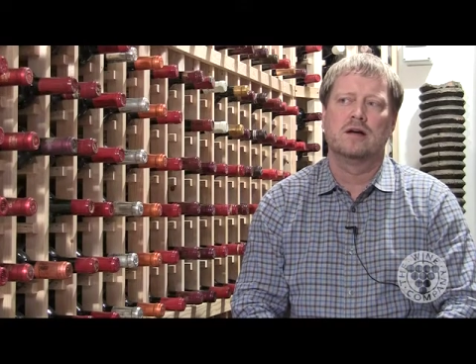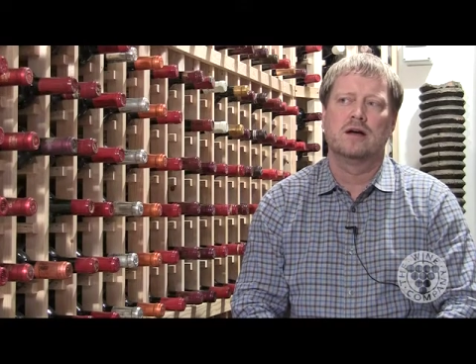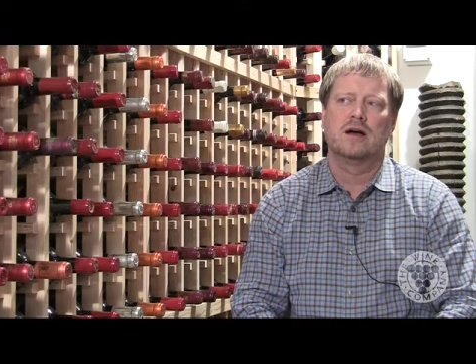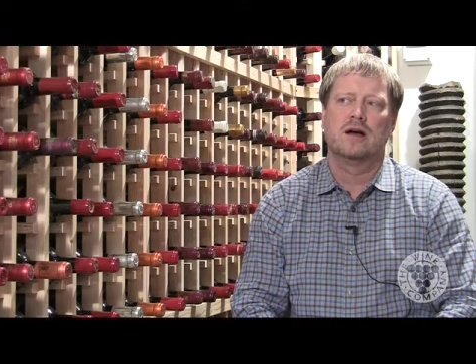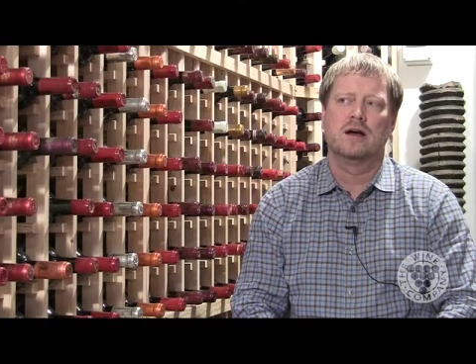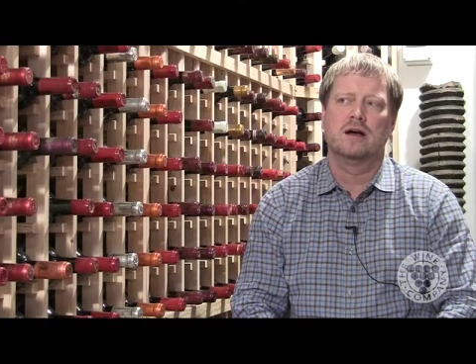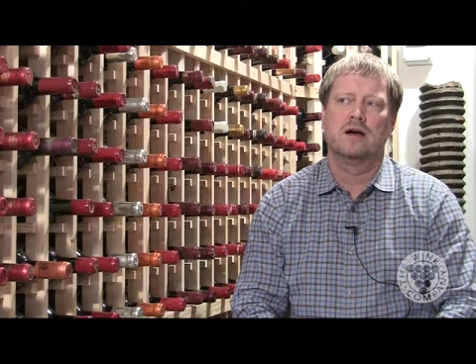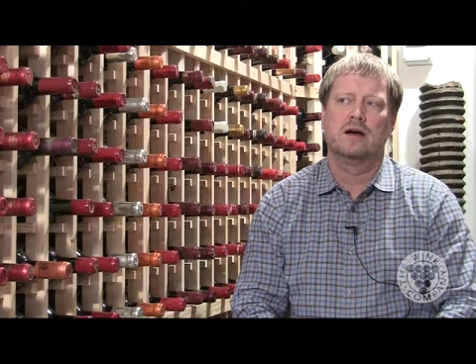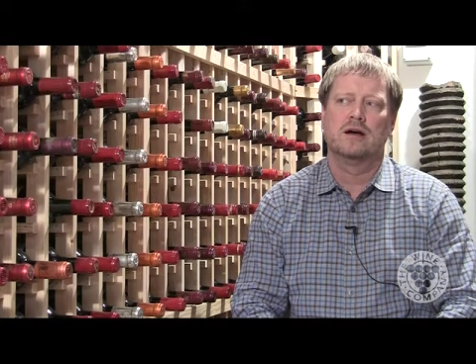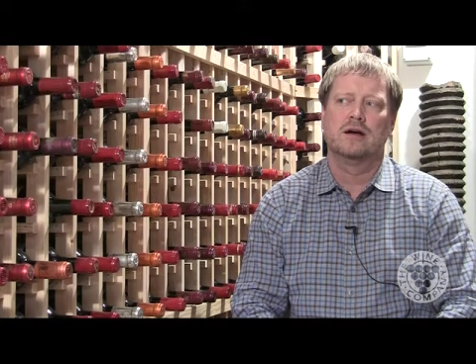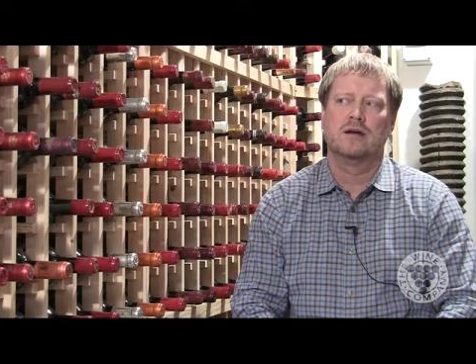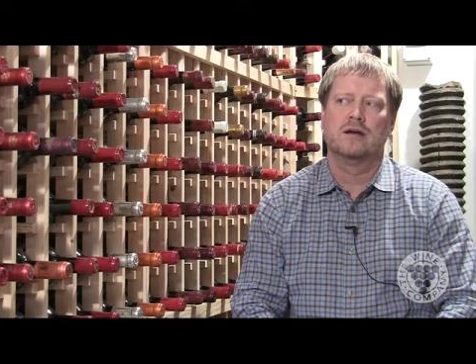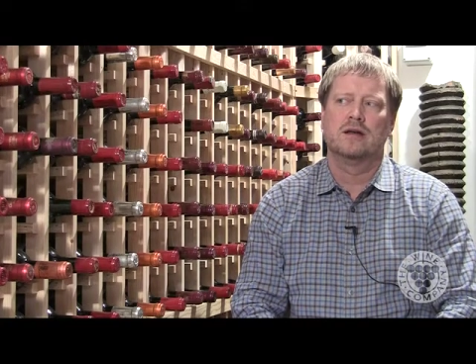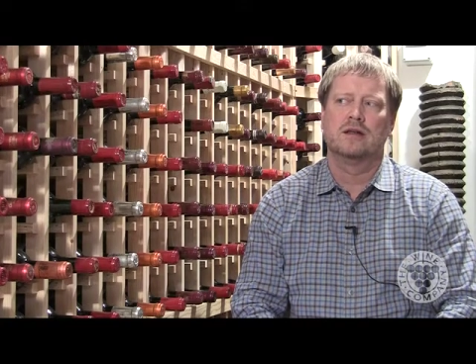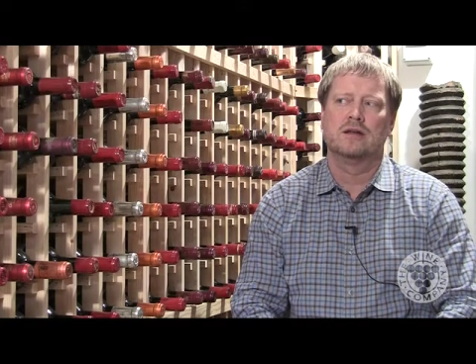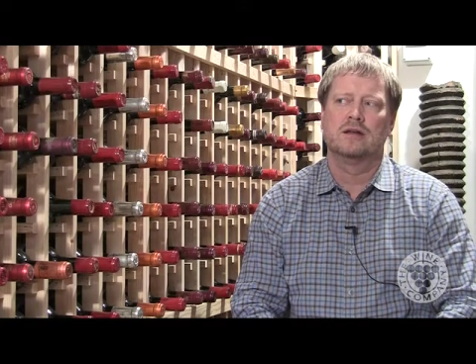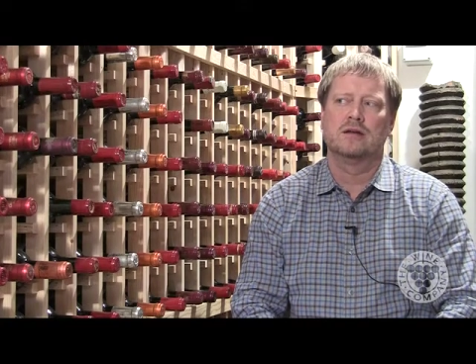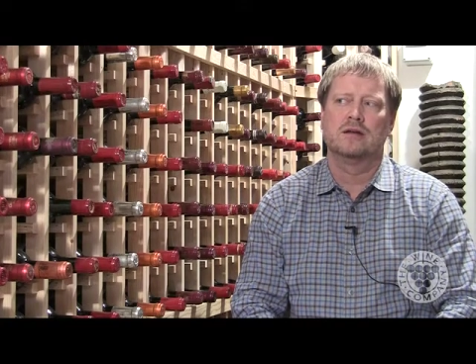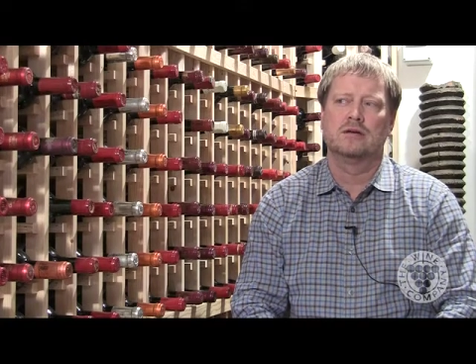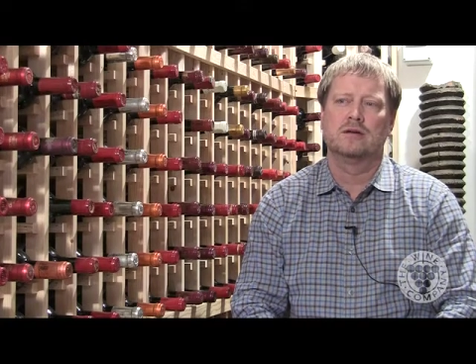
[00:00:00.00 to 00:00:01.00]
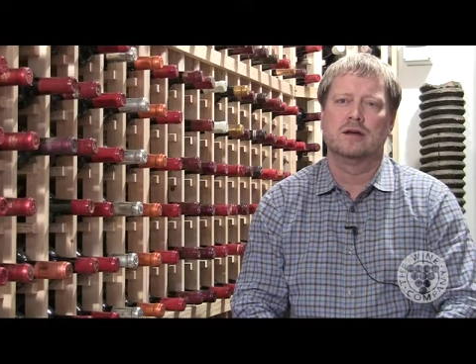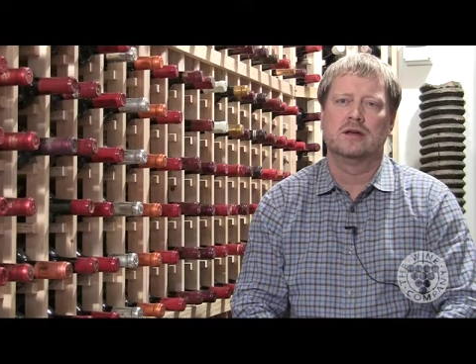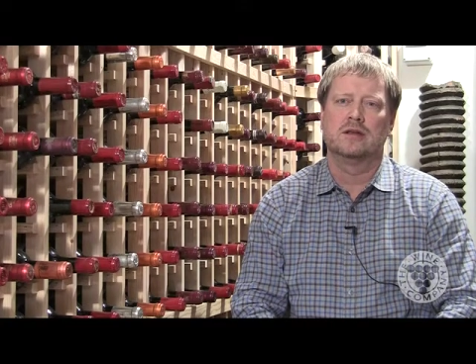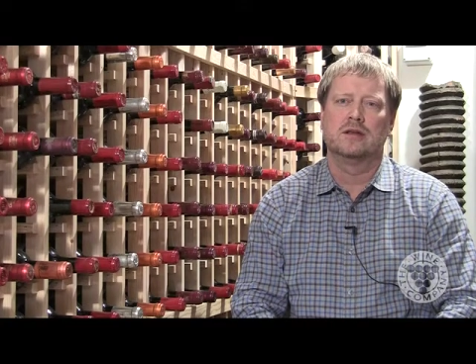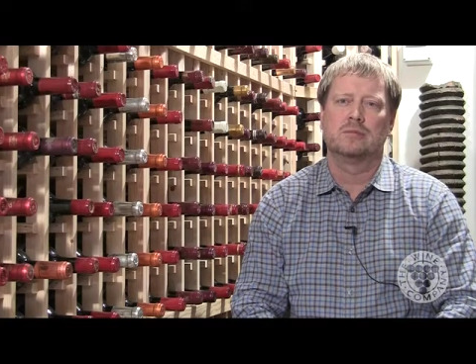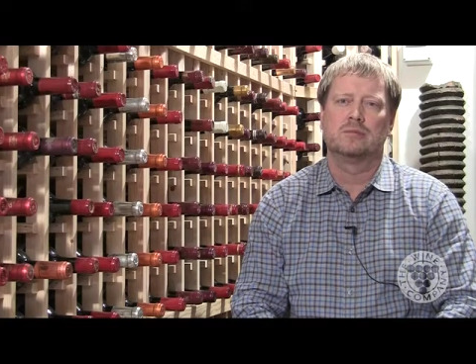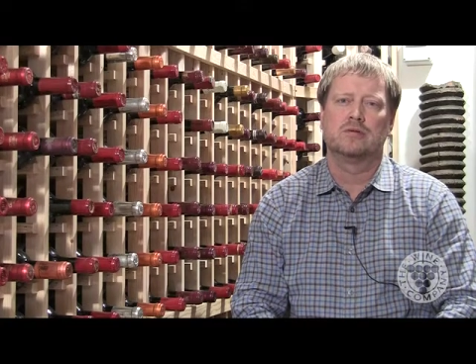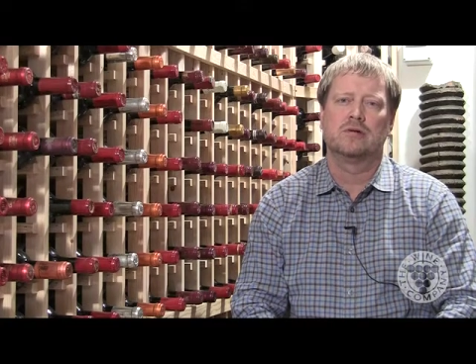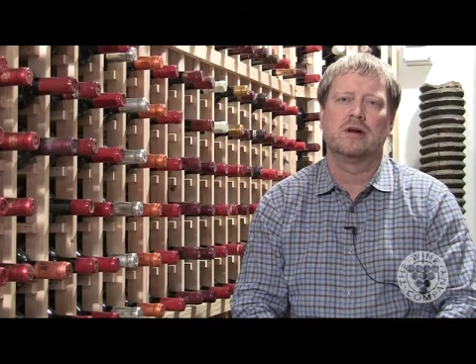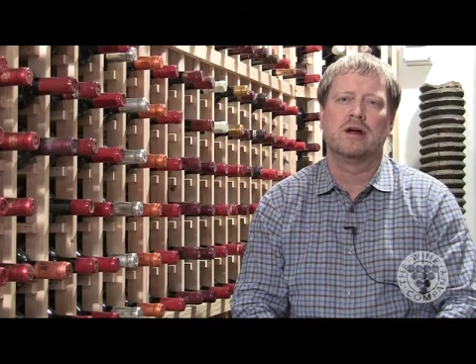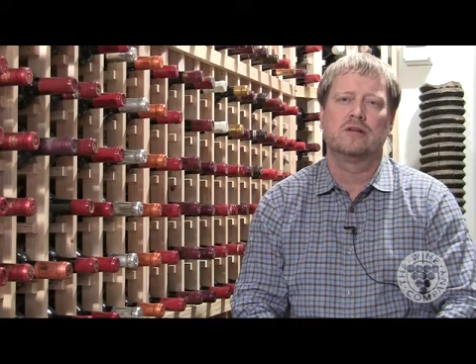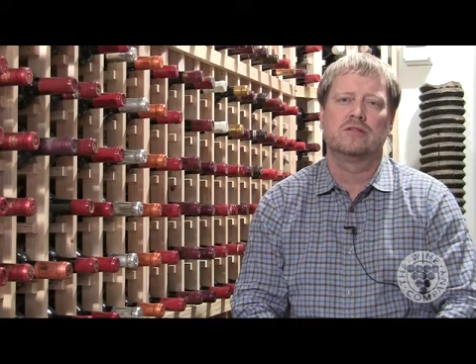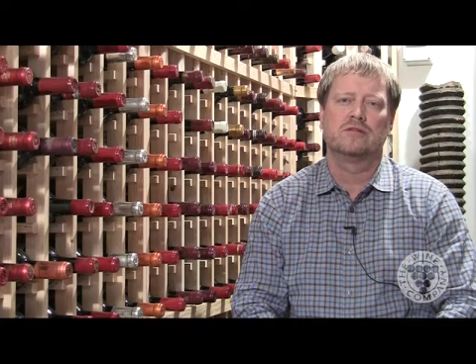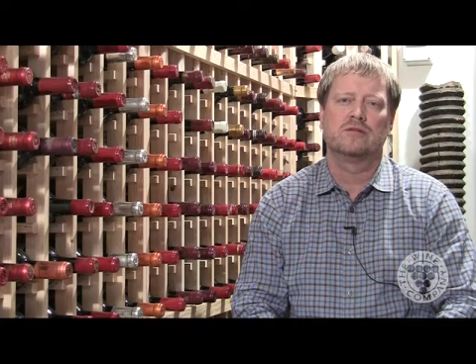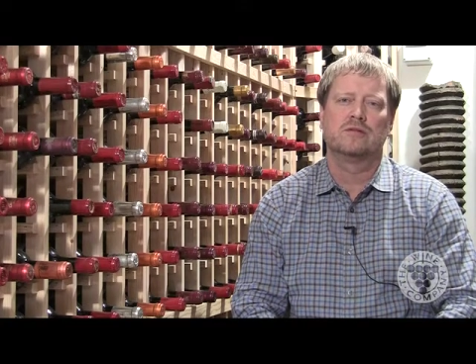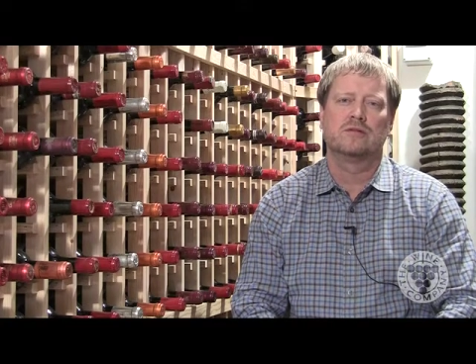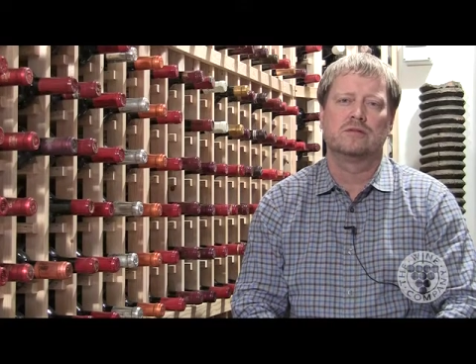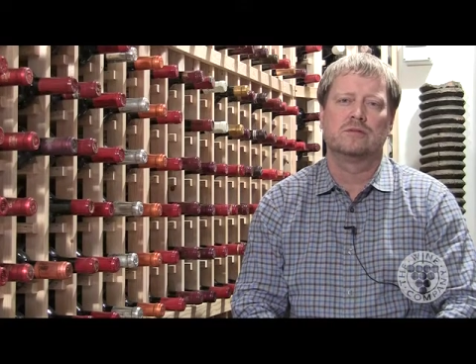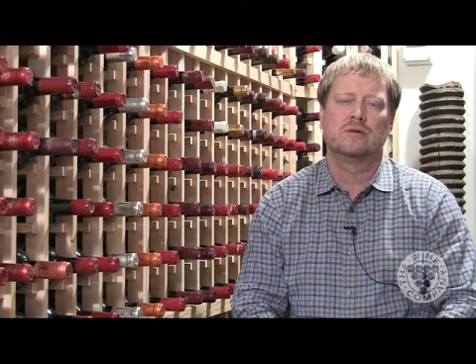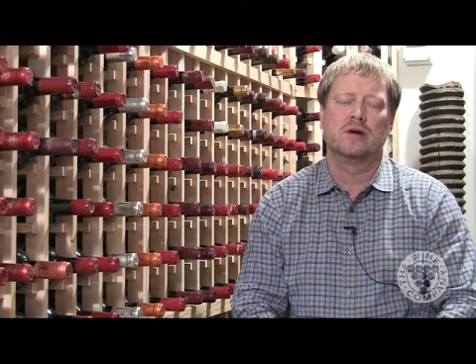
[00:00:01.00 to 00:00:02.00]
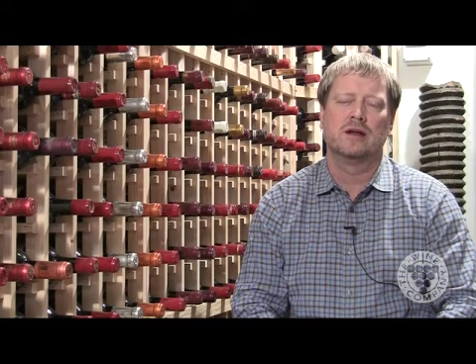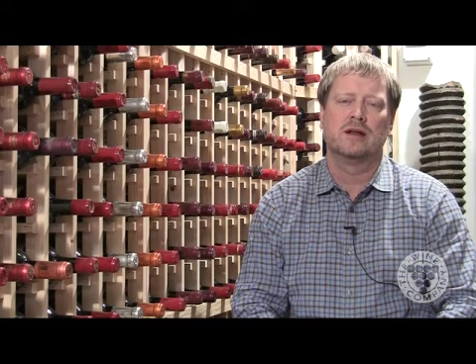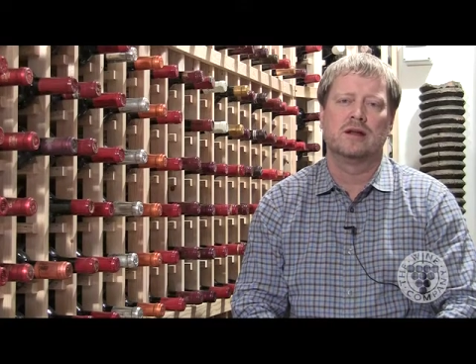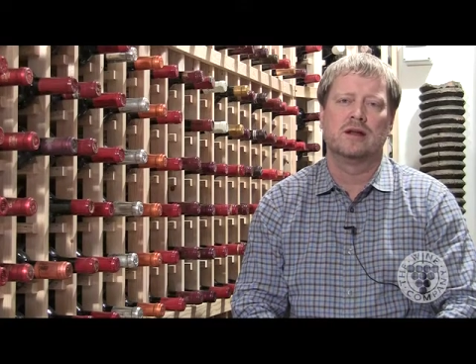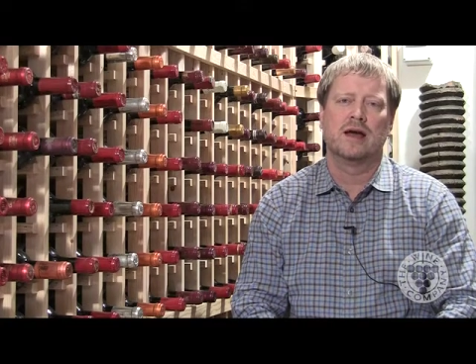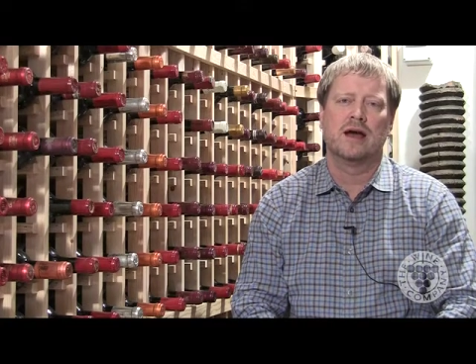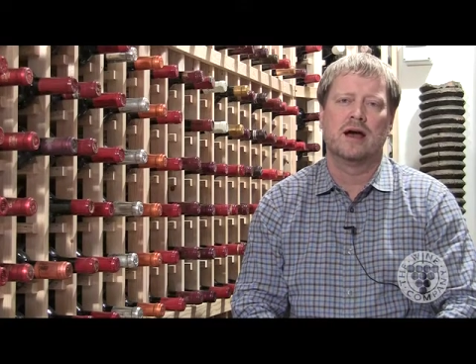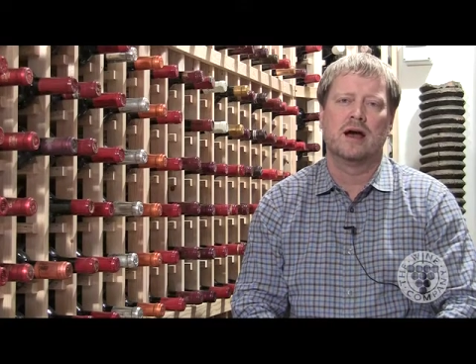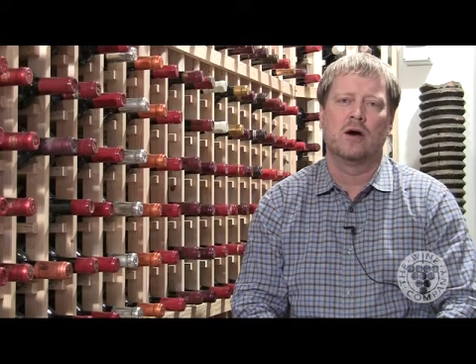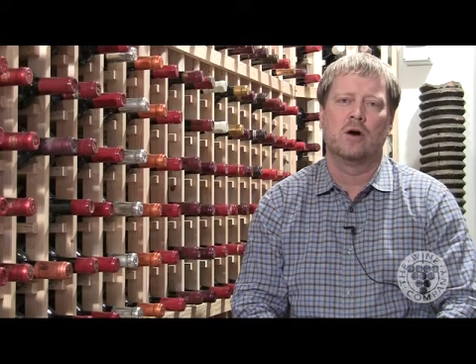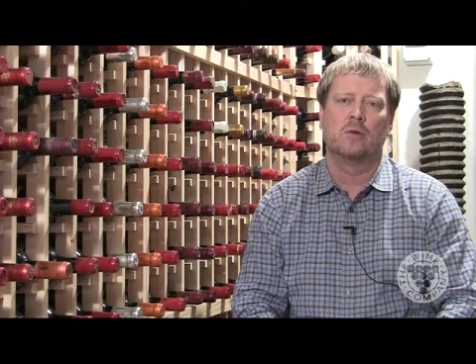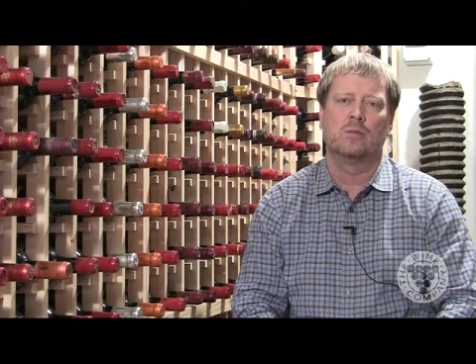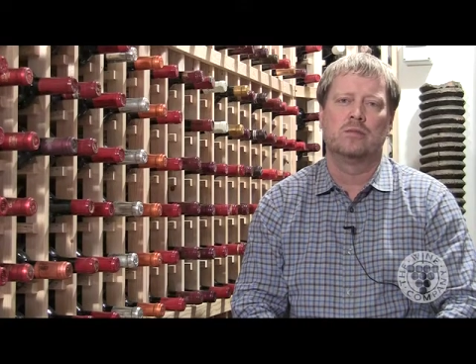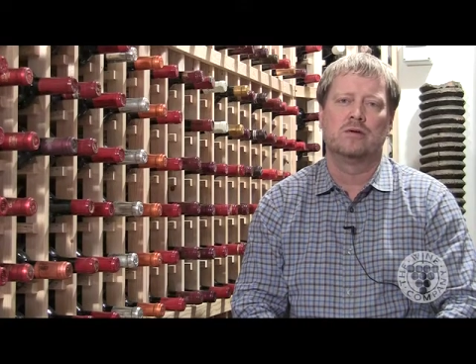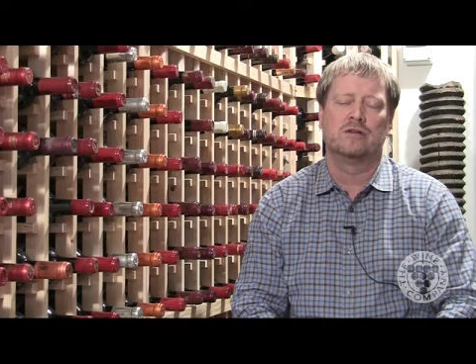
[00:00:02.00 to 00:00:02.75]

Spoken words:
in the press right now,